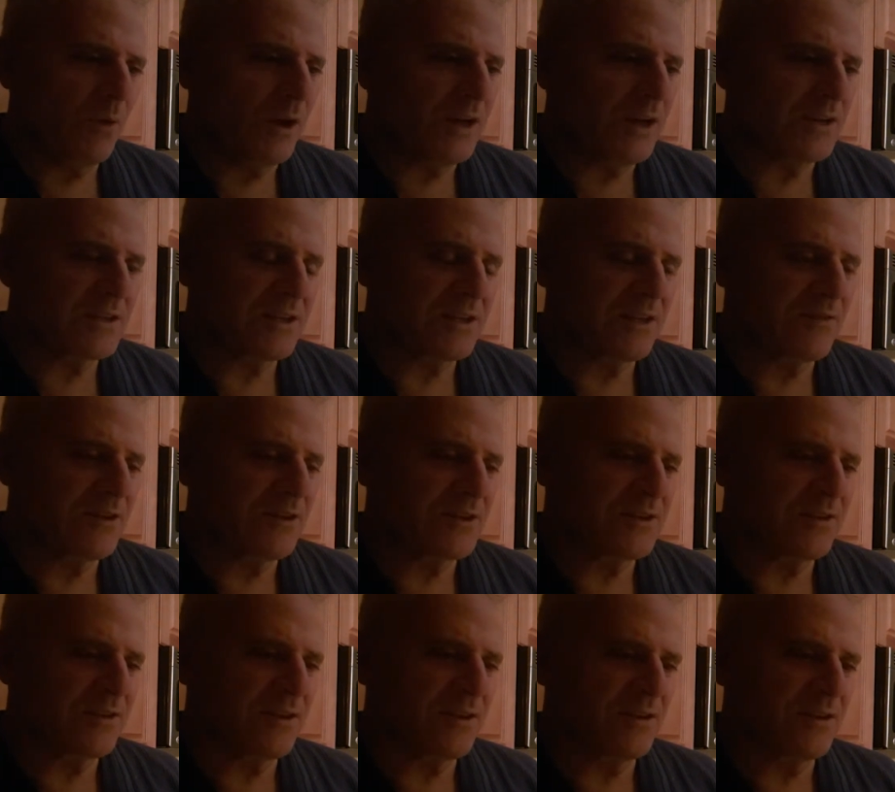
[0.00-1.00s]
not give it
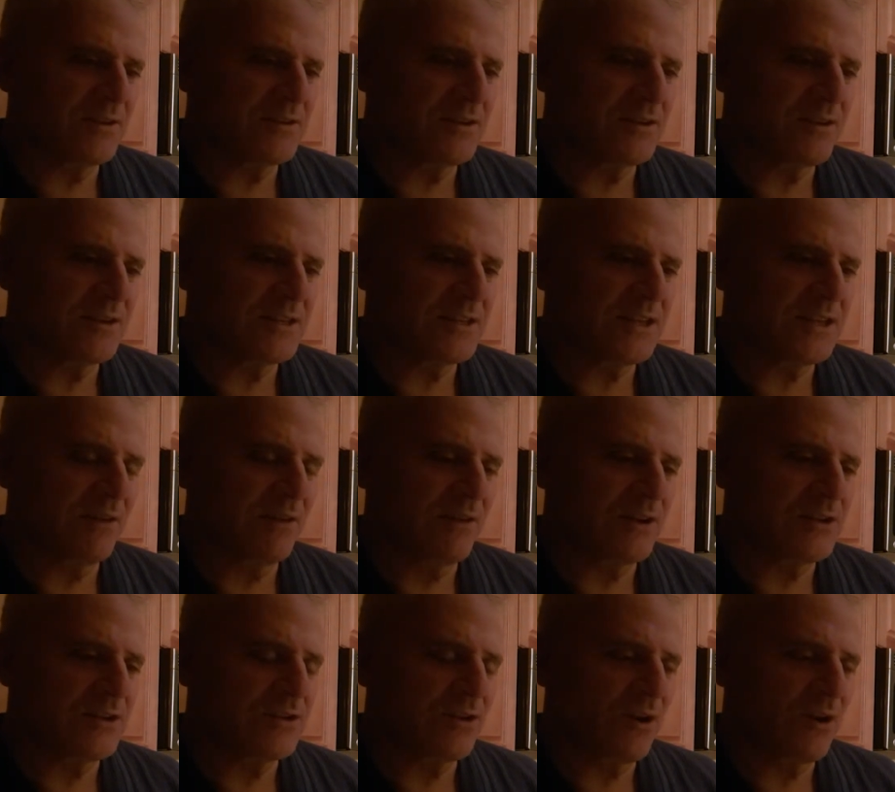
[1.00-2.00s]
to the
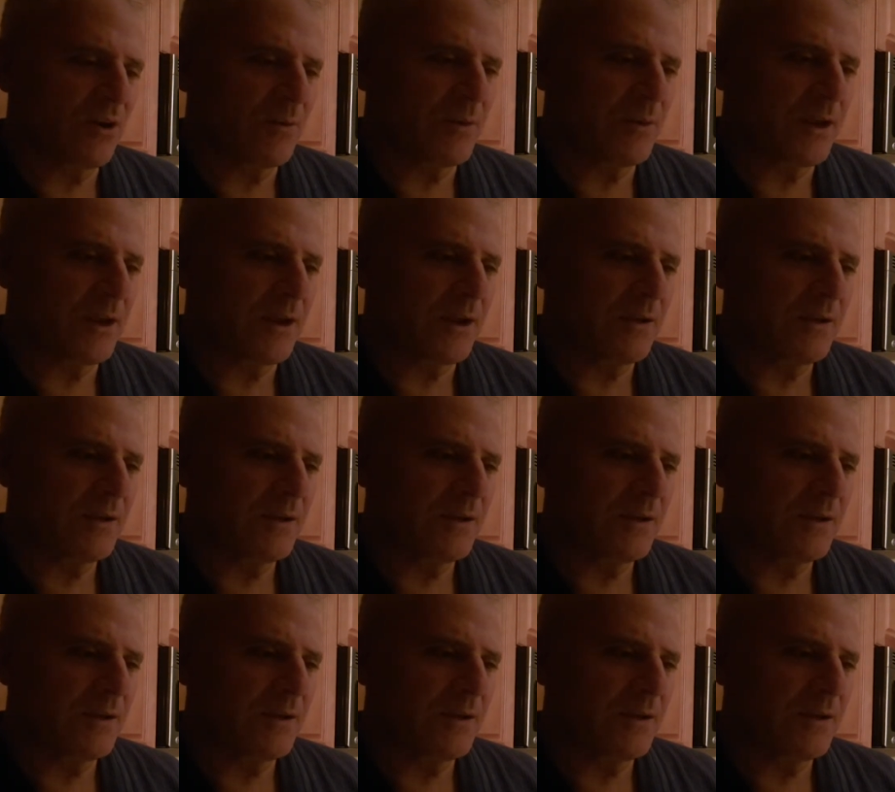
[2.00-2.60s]
Salvation Army?